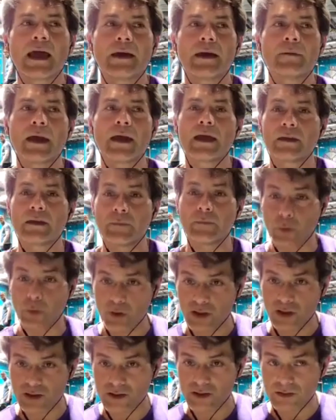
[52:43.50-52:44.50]
And the
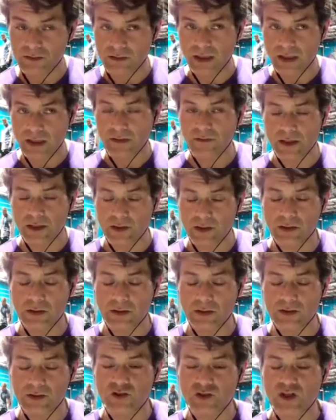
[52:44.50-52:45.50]
book is definitely
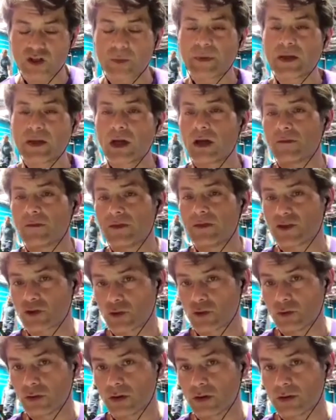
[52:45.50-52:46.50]
called Tripping Over the
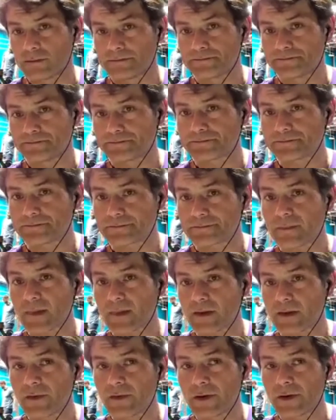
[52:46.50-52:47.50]
Truth.
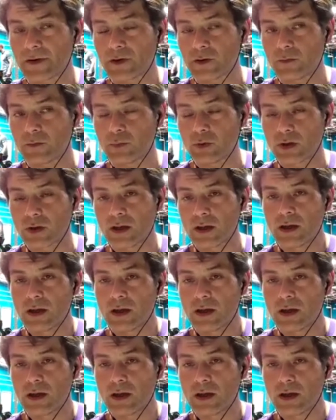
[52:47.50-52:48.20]
Very good book.